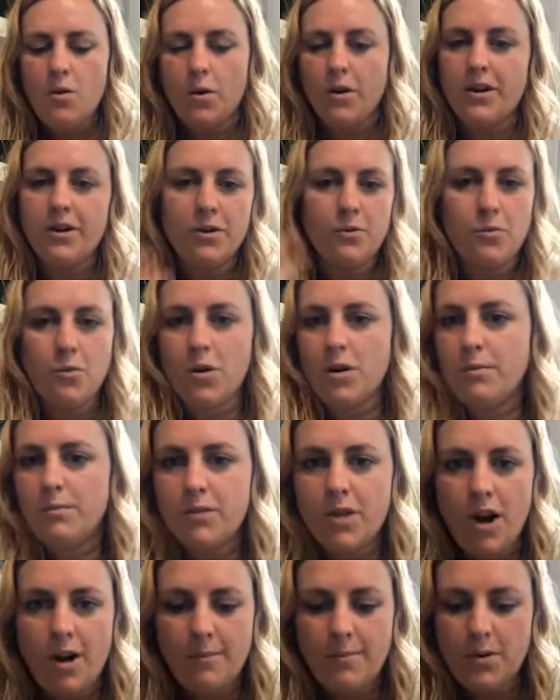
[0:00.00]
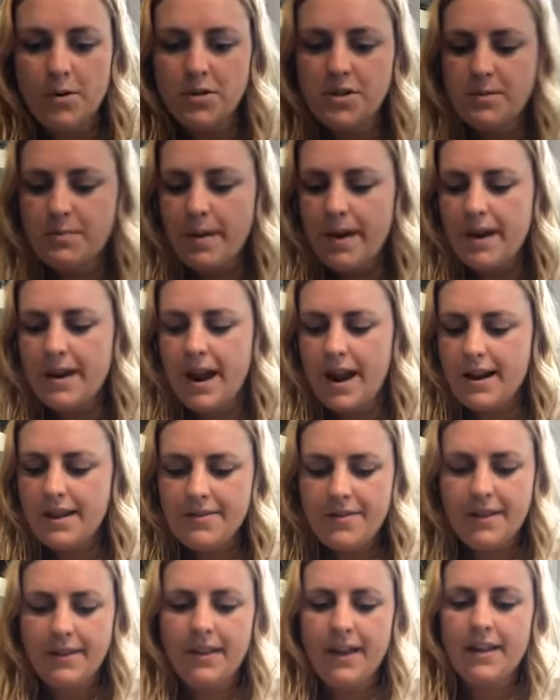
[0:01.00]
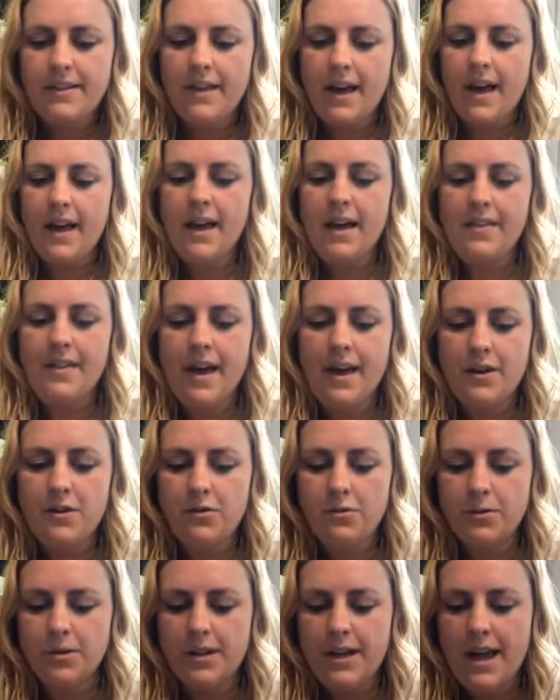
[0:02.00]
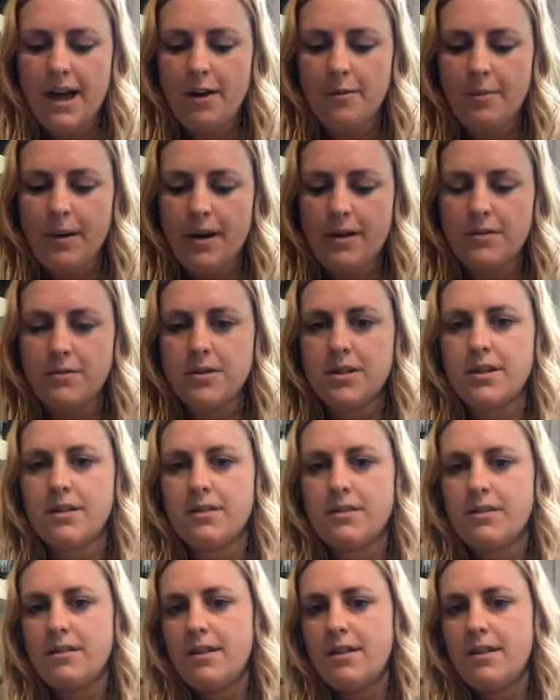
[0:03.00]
Or your worm compost bin, anything like that, and that'll really help out.